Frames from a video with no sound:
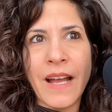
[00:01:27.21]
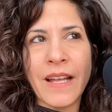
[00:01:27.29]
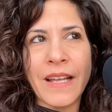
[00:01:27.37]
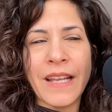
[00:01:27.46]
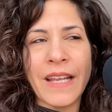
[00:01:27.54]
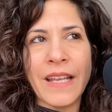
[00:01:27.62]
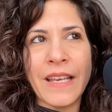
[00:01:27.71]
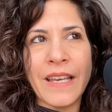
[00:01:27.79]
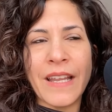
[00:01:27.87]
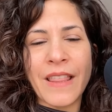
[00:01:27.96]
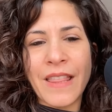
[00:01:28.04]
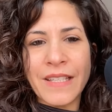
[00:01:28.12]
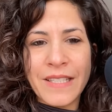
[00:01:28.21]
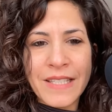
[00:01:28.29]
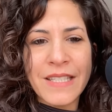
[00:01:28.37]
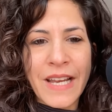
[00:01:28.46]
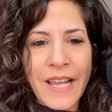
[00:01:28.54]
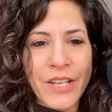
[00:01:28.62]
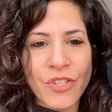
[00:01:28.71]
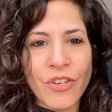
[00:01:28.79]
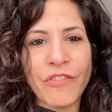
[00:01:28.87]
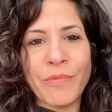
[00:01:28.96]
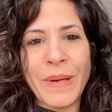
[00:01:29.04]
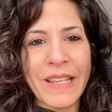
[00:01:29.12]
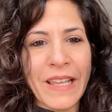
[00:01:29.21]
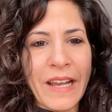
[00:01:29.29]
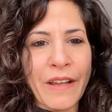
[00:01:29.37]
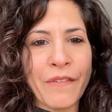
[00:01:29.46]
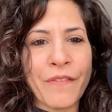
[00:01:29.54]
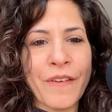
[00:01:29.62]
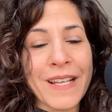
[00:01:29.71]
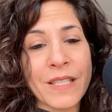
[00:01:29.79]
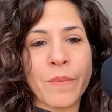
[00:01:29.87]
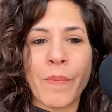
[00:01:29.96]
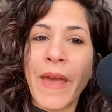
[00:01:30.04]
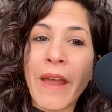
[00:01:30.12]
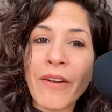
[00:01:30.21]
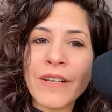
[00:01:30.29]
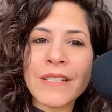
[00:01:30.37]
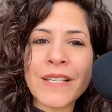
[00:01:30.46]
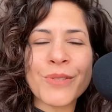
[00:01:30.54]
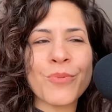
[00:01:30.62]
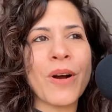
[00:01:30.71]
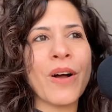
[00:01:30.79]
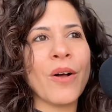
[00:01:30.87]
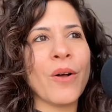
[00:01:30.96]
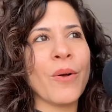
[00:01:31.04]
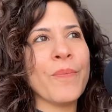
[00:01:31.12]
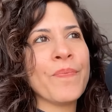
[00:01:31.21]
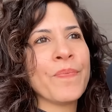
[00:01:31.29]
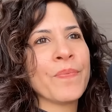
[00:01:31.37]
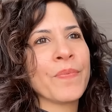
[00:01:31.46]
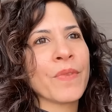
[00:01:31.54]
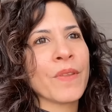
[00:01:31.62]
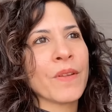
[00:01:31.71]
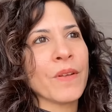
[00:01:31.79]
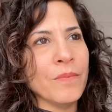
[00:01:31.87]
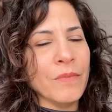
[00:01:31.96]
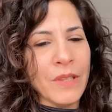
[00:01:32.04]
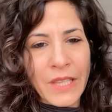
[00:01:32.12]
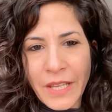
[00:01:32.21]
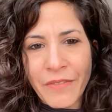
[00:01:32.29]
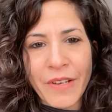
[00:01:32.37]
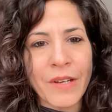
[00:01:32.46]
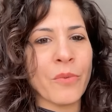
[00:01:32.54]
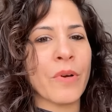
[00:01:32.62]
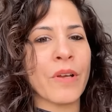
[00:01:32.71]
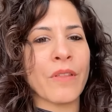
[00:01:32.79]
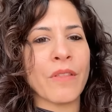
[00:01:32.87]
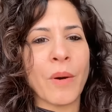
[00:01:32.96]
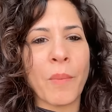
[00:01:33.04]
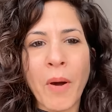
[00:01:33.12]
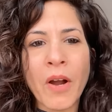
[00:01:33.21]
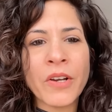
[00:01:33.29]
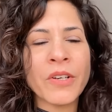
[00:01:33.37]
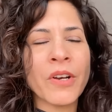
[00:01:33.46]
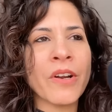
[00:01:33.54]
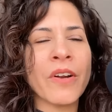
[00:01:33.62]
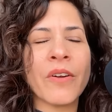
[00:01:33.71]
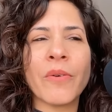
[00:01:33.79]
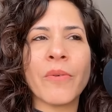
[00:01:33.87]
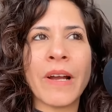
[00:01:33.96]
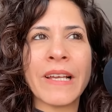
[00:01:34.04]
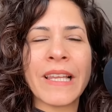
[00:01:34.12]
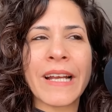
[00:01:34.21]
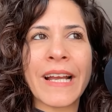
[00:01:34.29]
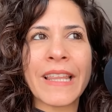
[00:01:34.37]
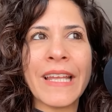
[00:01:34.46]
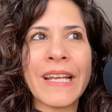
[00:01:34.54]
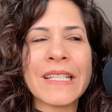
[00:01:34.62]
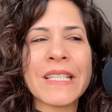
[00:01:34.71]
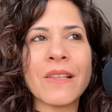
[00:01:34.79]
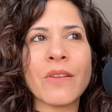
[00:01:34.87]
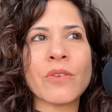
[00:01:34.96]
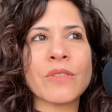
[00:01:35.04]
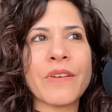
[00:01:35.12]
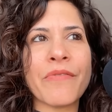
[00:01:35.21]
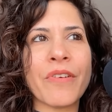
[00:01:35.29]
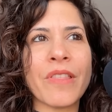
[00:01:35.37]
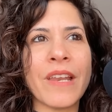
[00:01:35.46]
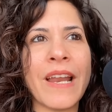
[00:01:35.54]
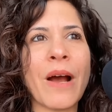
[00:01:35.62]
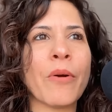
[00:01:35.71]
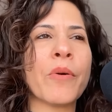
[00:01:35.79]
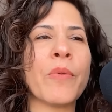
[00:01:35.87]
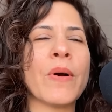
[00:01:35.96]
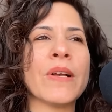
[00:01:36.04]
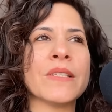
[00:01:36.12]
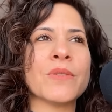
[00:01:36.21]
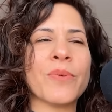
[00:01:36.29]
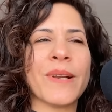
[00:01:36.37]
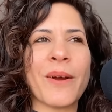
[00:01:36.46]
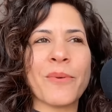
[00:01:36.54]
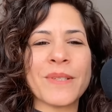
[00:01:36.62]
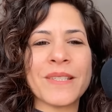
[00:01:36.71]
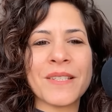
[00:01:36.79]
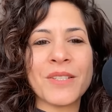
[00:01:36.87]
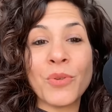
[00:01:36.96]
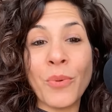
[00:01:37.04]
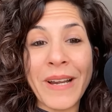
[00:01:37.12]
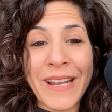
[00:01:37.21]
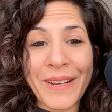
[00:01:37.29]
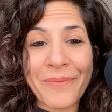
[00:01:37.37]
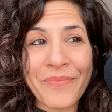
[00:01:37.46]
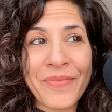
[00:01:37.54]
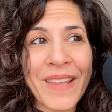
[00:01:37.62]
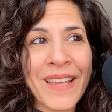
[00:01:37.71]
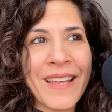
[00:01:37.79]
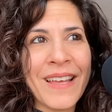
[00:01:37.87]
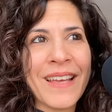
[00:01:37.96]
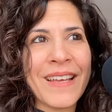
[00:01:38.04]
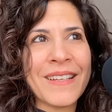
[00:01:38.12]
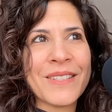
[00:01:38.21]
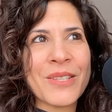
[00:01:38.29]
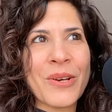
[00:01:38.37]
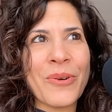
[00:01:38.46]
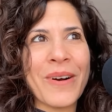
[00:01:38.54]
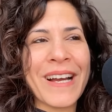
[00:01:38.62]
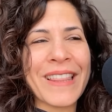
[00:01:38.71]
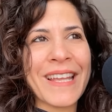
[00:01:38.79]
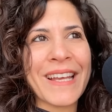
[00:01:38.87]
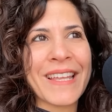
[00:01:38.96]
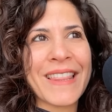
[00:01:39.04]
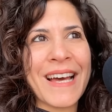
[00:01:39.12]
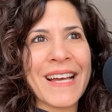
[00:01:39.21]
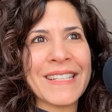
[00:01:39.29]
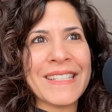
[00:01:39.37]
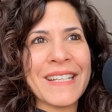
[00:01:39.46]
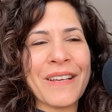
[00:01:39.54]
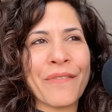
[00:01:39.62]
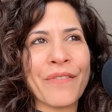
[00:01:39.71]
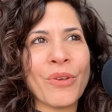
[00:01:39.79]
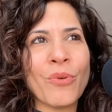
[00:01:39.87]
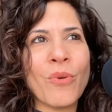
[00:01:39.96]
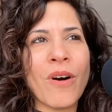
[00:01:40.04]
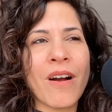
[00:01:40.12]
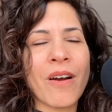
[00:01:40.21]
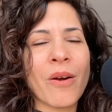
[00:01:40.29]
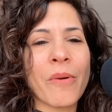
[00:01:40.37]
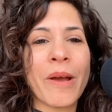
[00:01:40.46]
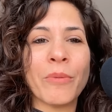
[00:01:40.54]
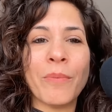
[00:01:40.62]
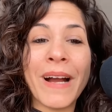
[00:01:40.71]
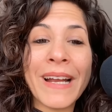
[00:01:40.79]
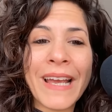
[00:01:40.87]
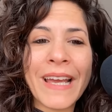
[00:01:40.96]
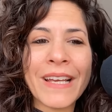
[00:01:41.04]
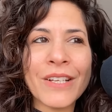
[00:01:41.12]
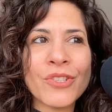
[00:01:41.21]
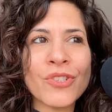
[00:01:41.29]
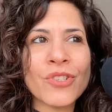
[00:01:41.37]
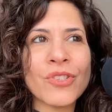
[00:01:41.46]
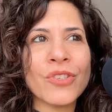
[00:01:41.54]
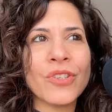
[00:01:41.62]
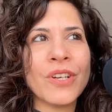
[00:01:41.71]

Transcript: in this stage of my life as a parent as well living with a partner, right? Like I think it's a little different than how it was when I was 20. So I think that if you are around my age,